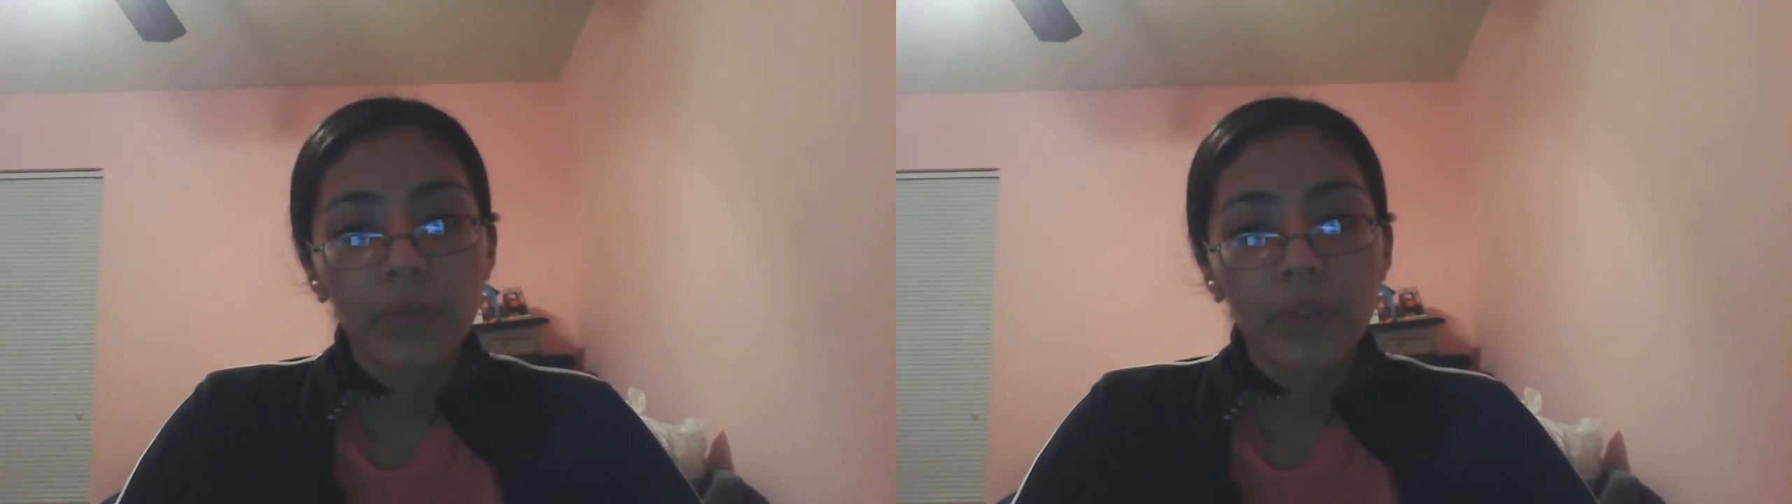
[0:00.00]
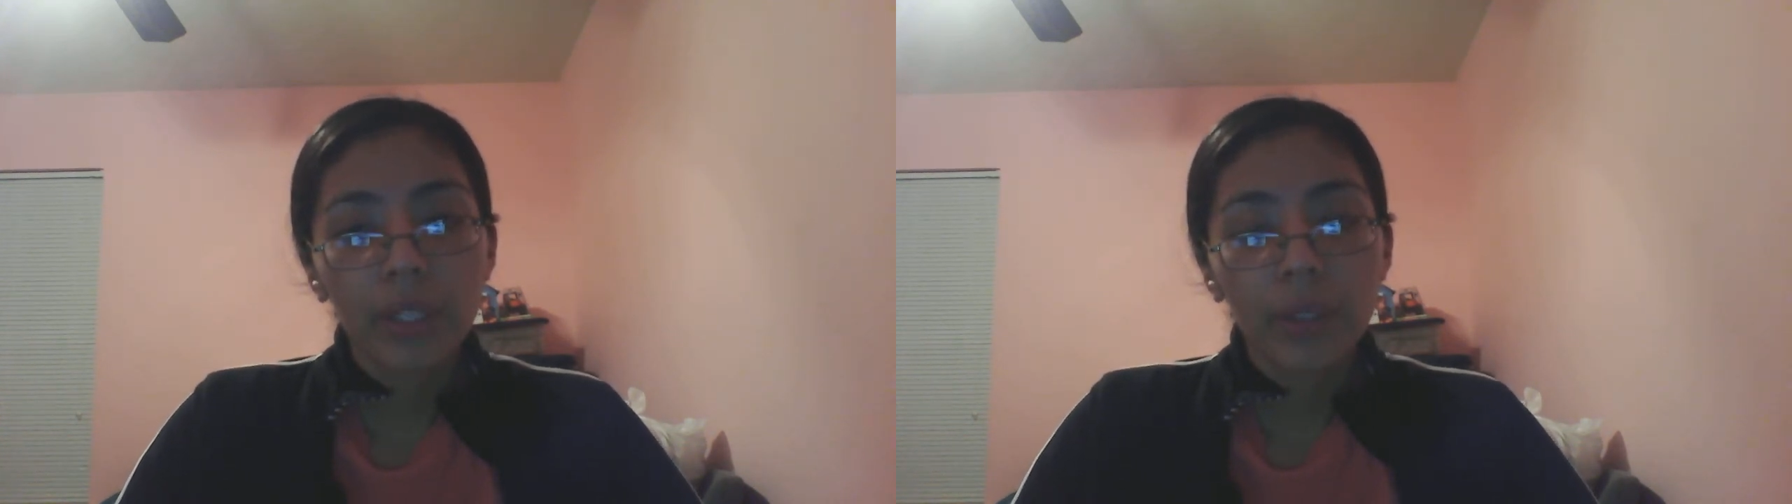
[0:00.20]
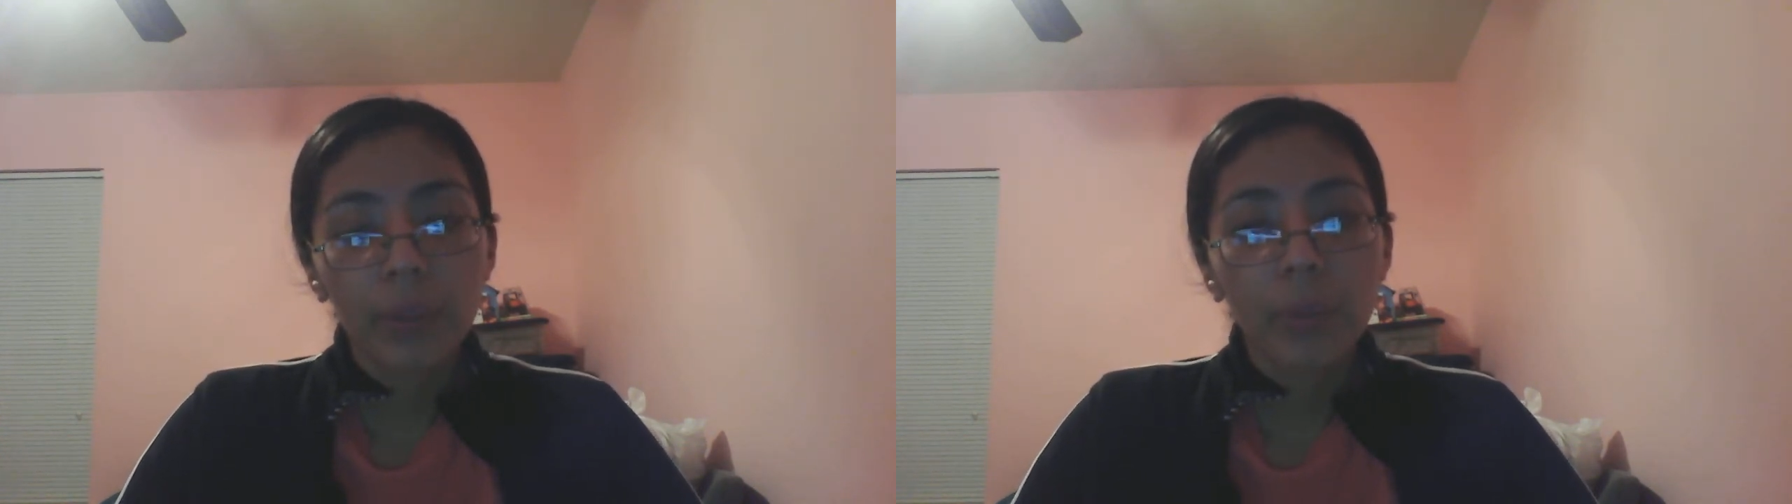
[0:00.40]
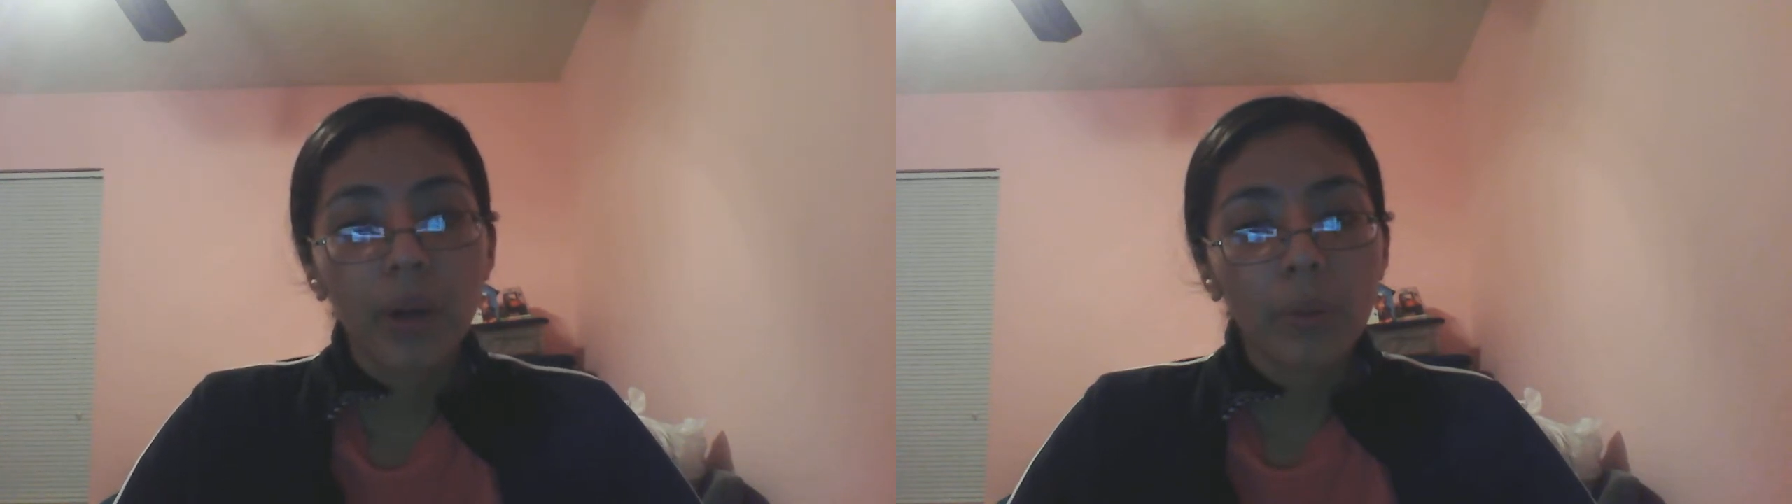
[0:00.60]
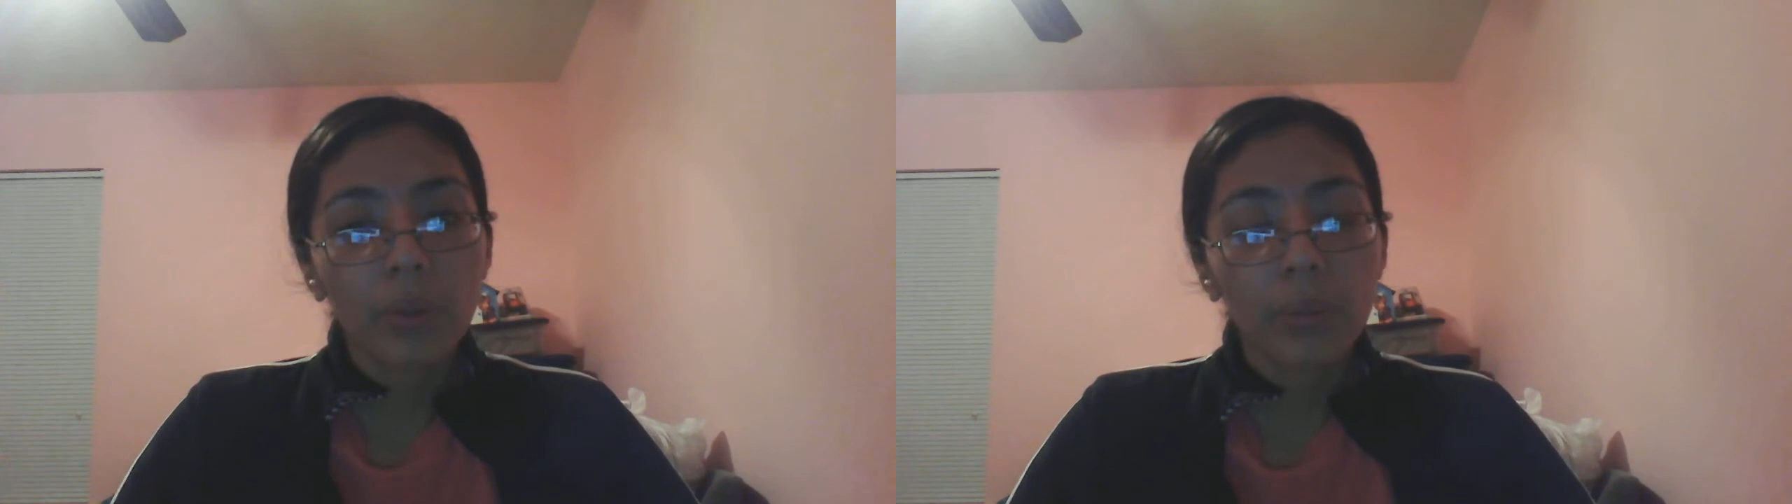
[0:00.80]
the
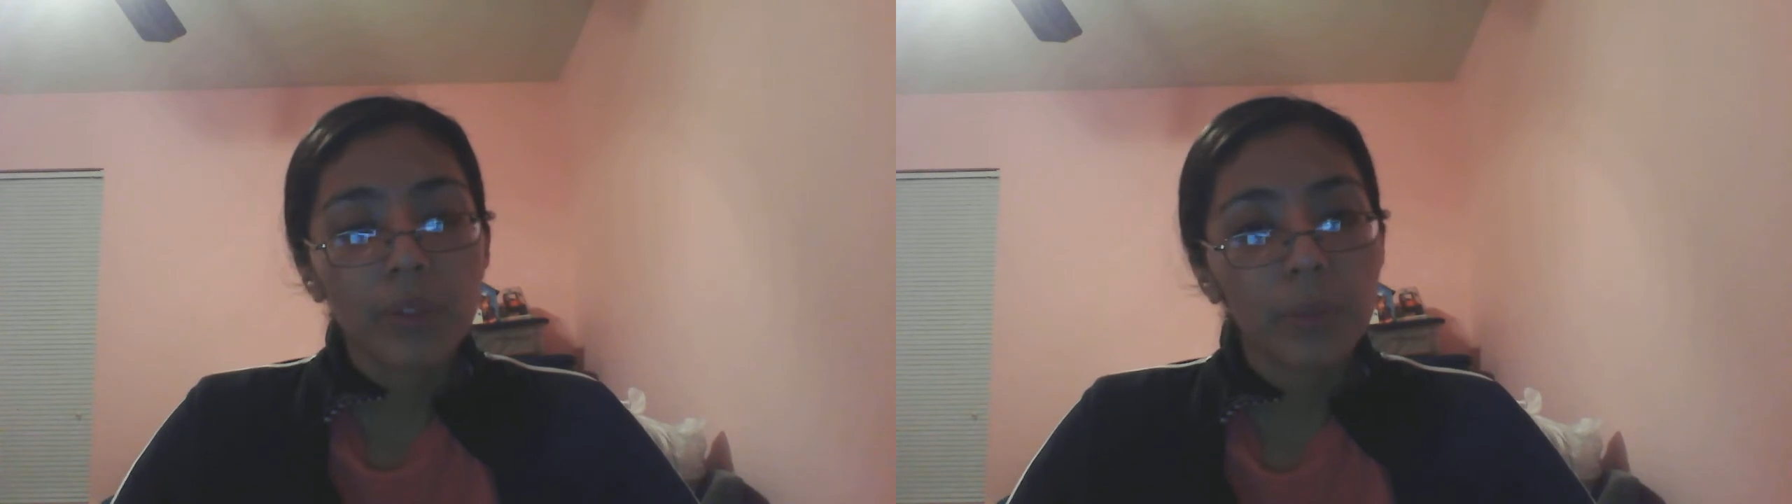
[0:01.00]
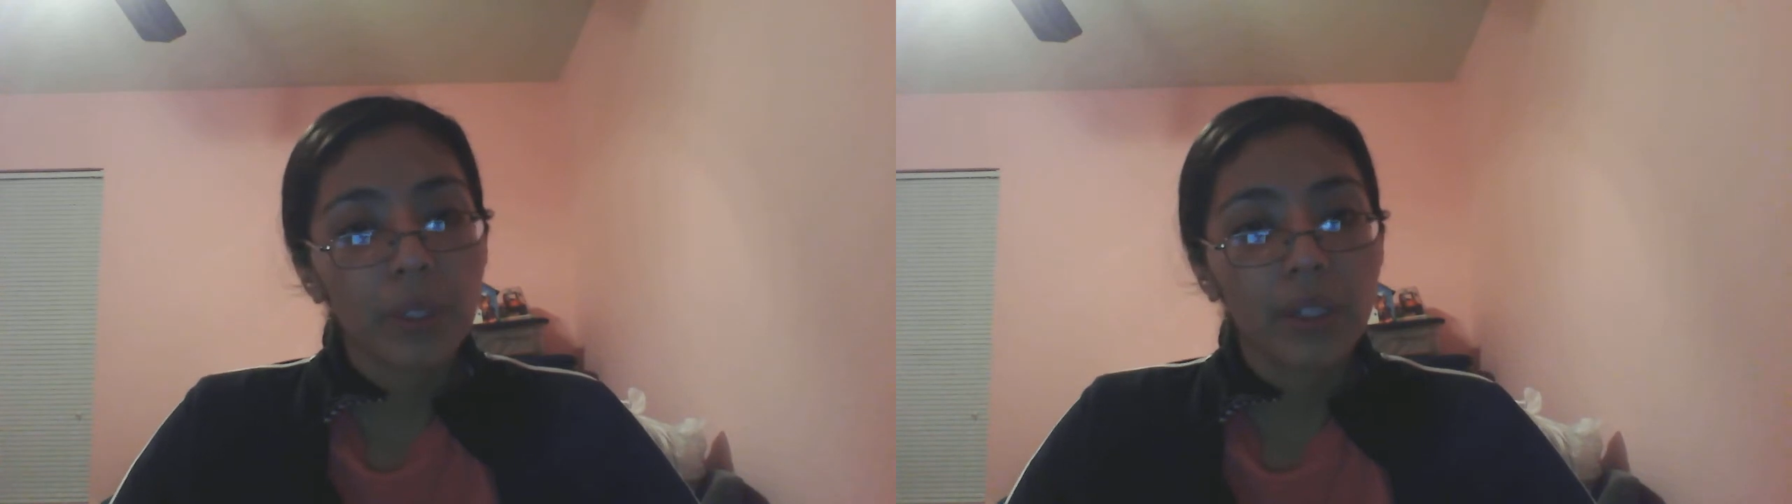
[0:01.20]
problem is being